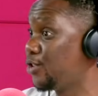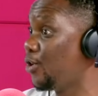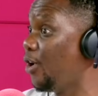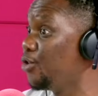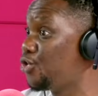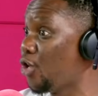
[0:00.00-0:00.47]
when this
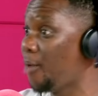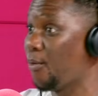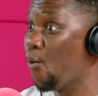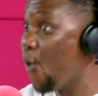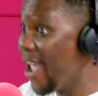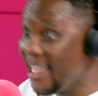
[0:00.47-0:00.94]
song
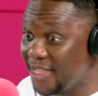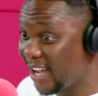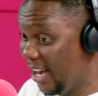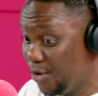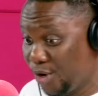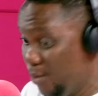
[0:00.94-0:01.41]
dropped? Where in
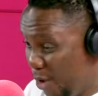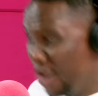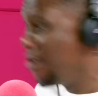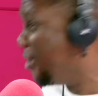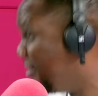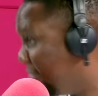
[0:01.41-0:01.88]
the country
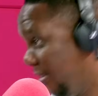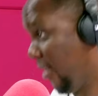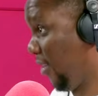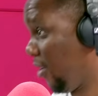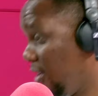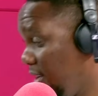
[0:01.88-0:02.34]
were you
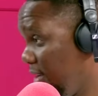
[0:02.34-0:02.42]
even?